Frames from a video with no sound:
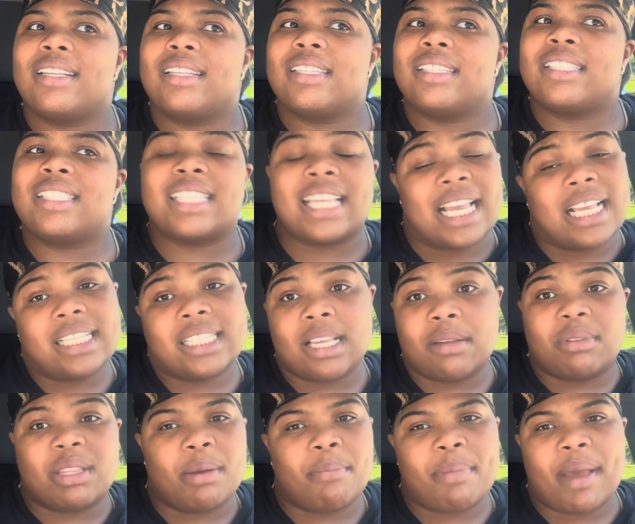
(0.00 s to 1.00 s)
saying
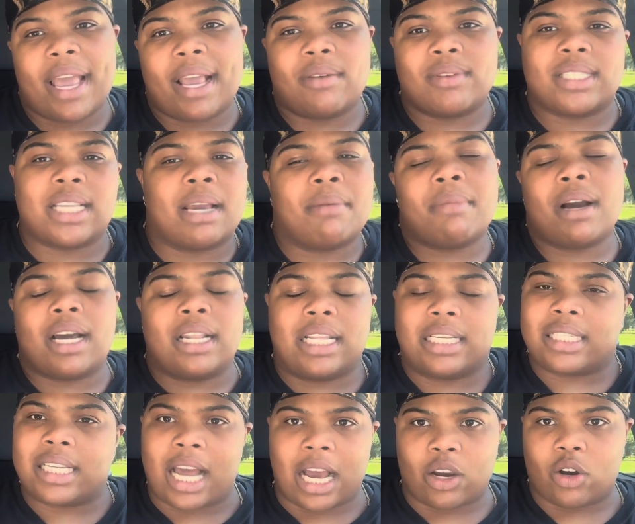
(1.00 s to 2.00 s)
something back and was like, Ma,
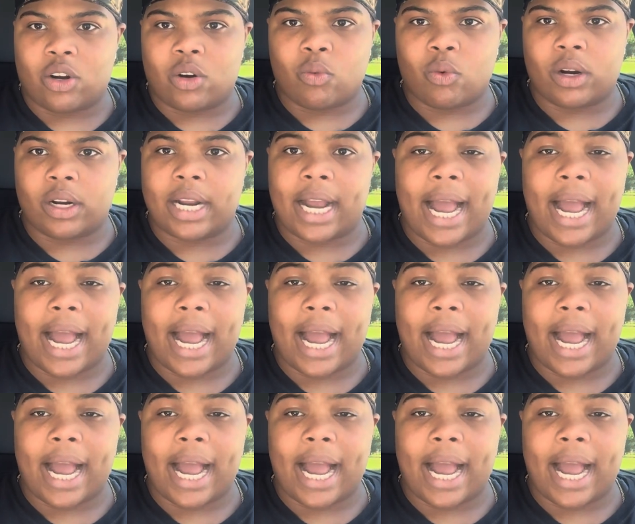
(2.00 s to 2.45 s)
that's not going to work.